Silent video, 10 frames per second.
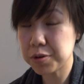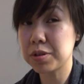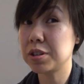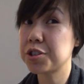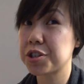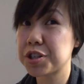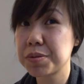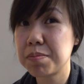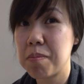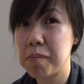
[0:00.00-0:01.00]

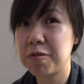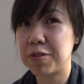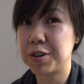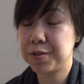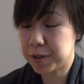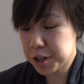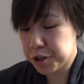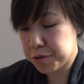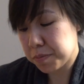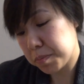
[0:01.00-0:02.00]
Delicious. Very fresh.
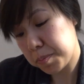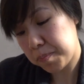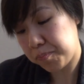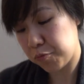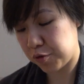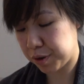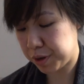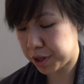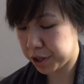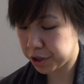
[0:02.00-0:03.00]

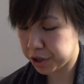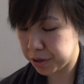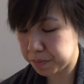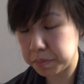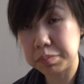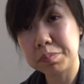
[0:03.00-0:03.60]
Very tasty.